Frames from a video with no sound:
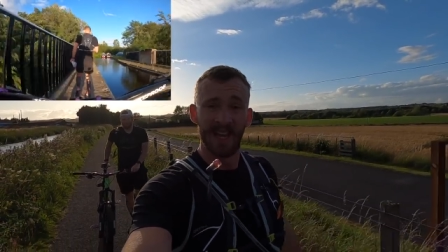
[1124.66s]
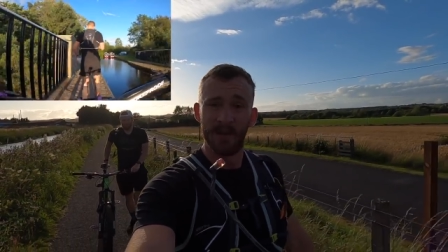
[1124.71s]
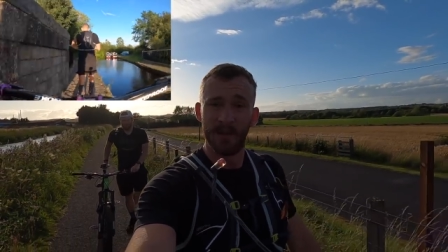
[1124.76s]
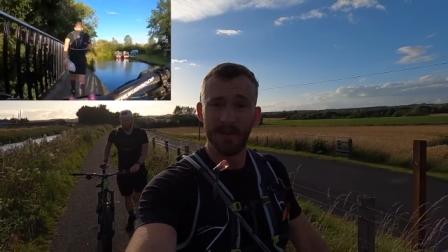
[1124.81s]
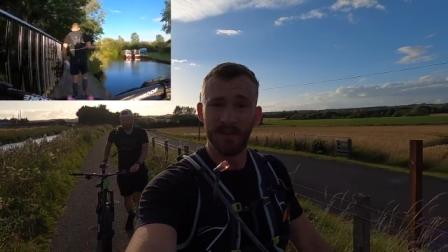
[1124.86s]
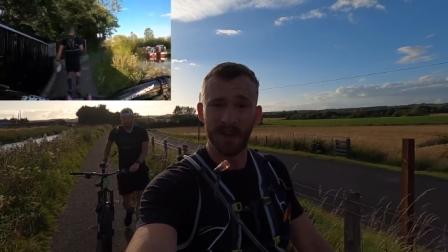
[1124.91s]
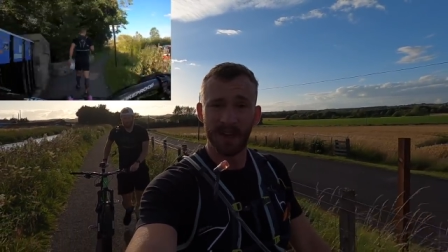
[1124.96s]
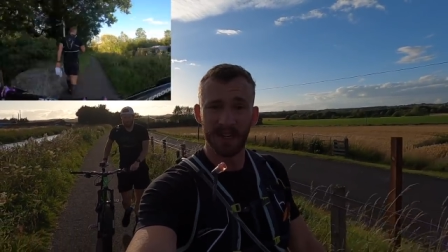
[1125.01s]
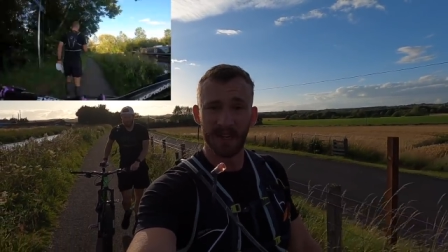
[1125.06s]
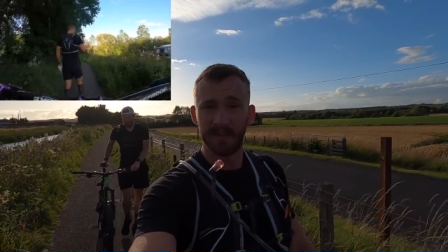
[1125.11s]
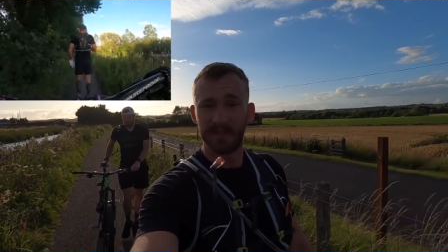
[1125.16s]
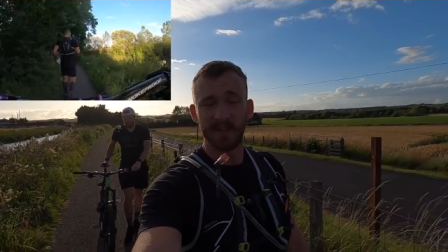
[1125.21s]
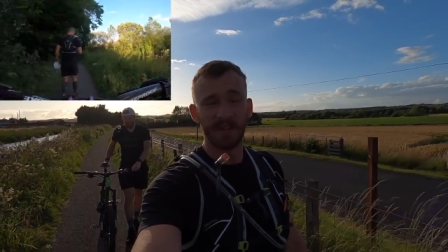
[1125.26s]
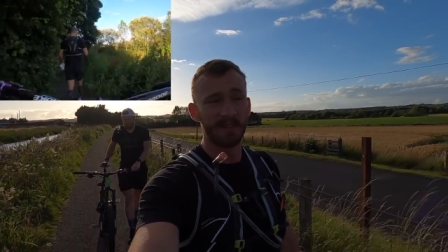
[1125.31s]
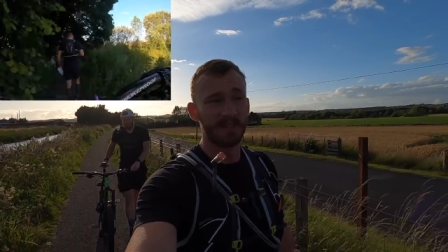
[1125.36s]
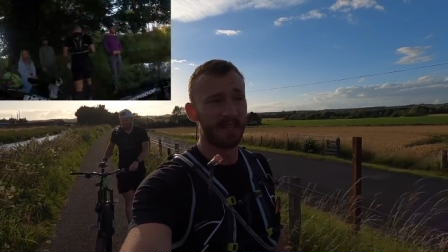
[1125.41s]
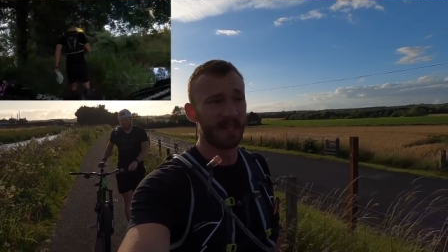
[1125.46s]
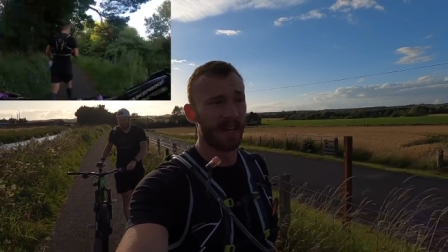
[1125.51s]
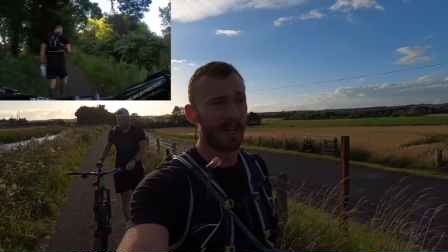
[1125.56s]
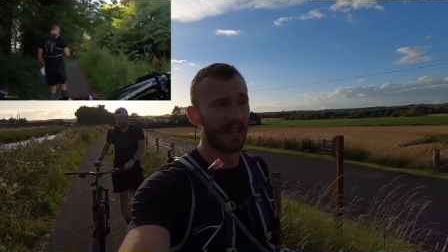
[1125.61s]
we've had enough of you
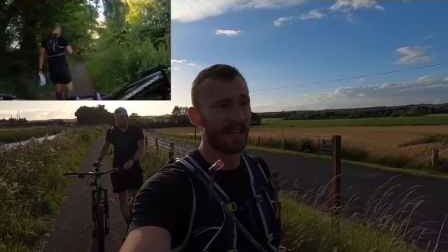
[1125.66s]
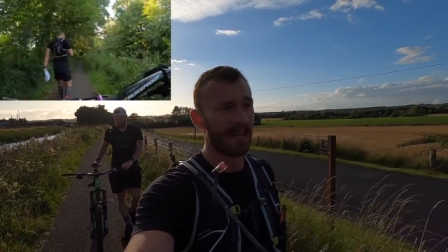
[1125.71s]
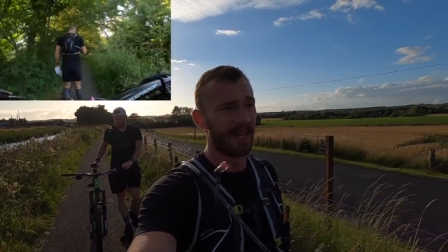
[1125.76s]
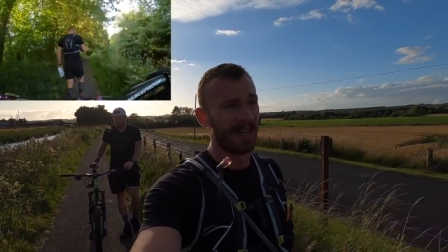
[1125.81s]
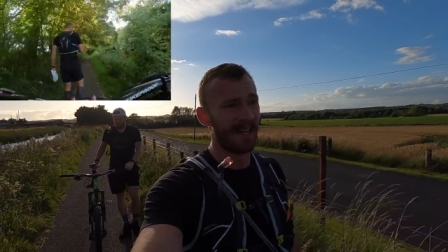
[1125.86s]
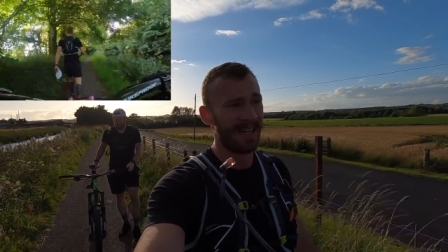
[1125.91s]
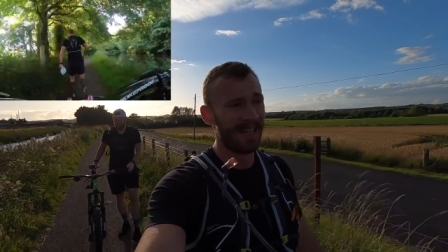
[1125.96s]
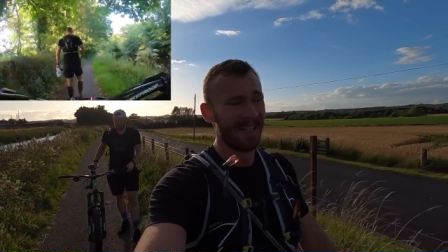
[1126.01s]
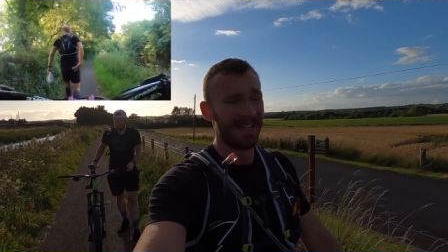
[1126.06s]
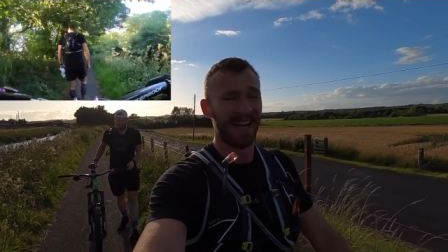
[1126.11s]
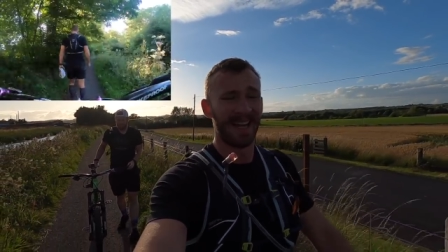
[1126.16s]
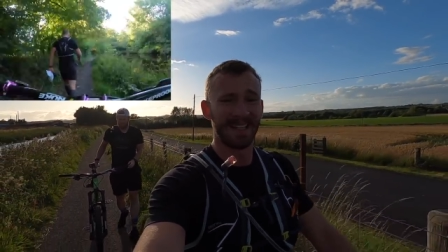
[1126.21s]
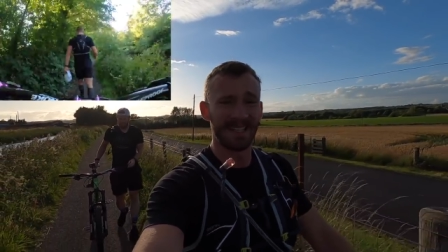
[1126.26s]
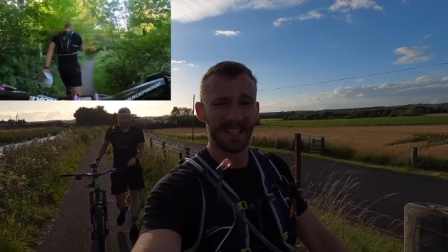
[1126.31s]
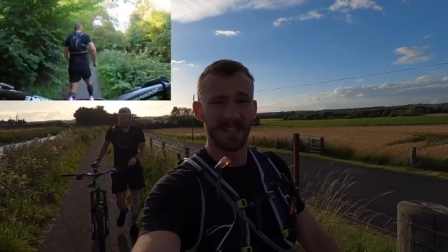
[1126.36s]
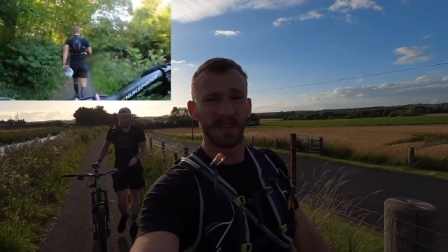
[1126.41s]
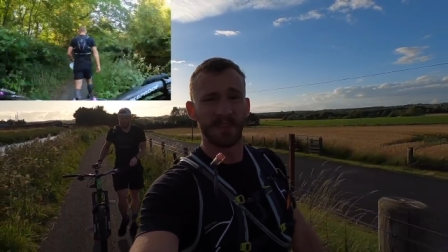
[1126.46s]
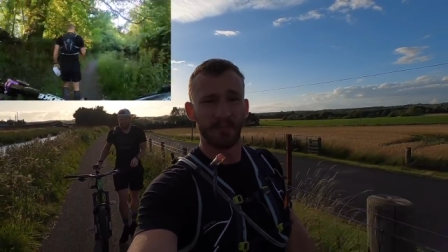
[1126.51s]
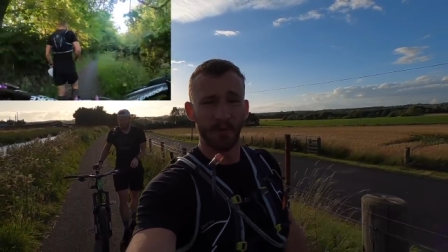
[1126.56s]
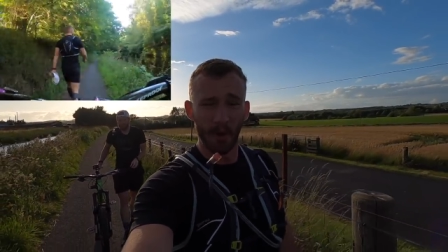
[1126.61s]
today. I
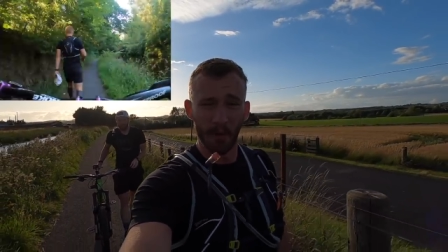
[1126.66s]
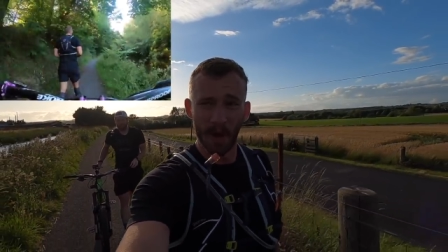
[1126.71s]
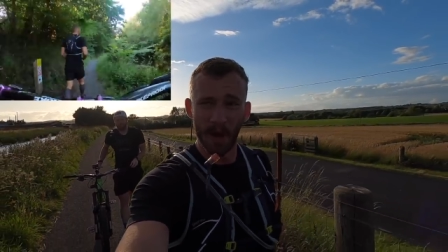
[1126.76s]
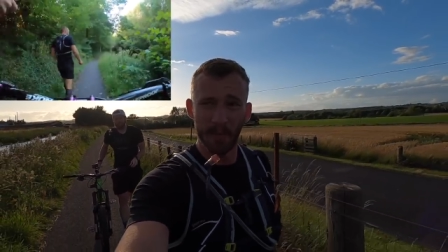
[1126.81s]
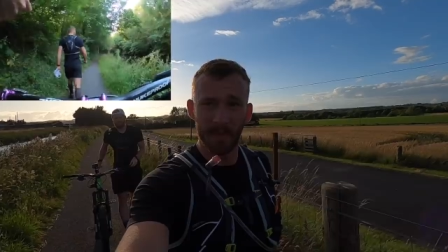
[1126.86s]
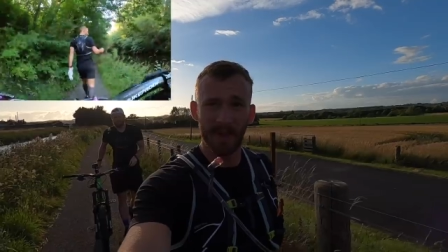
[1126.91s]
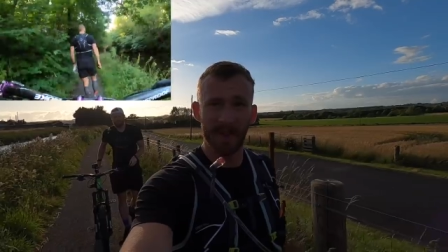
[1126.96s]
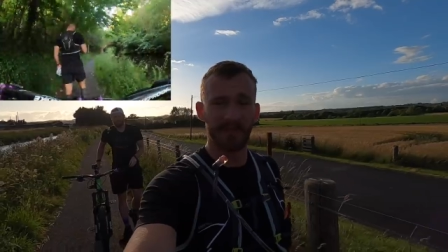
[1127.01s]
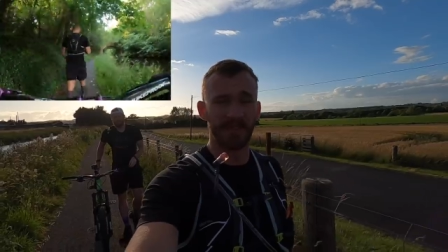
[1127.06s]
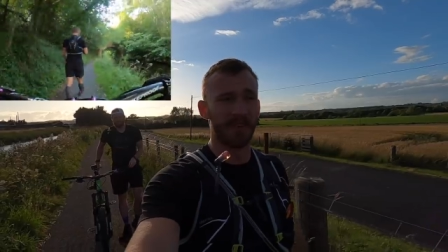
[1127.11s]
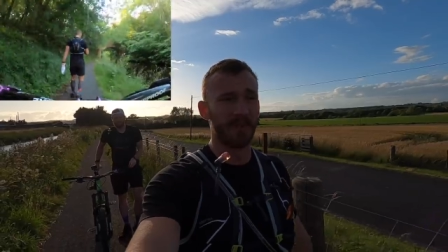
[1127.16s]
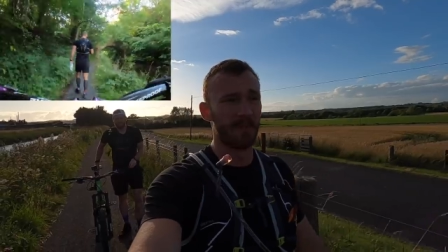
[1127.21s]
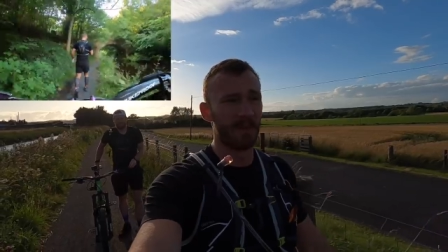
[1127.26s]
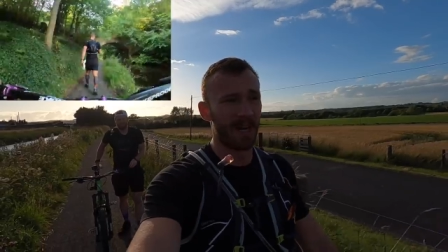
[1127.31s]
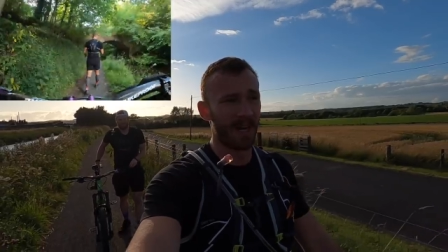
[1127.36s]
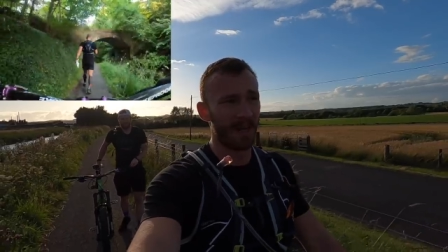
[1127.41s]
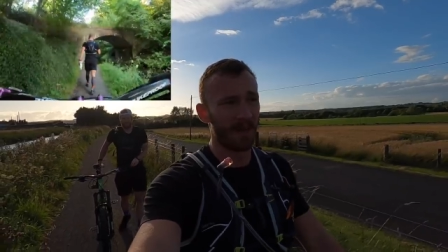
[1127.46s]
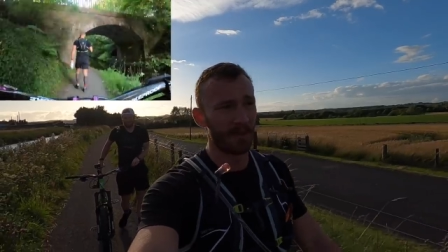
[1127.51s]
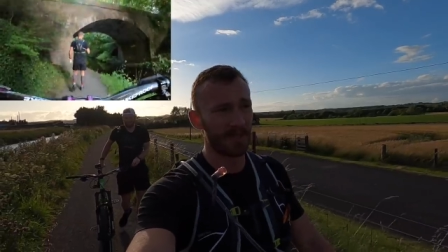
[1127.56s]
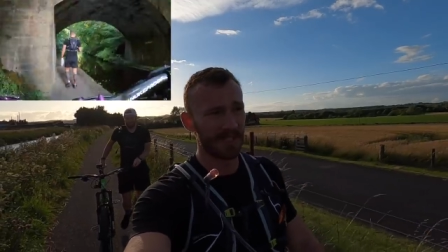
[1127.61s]
did throw up after the mile,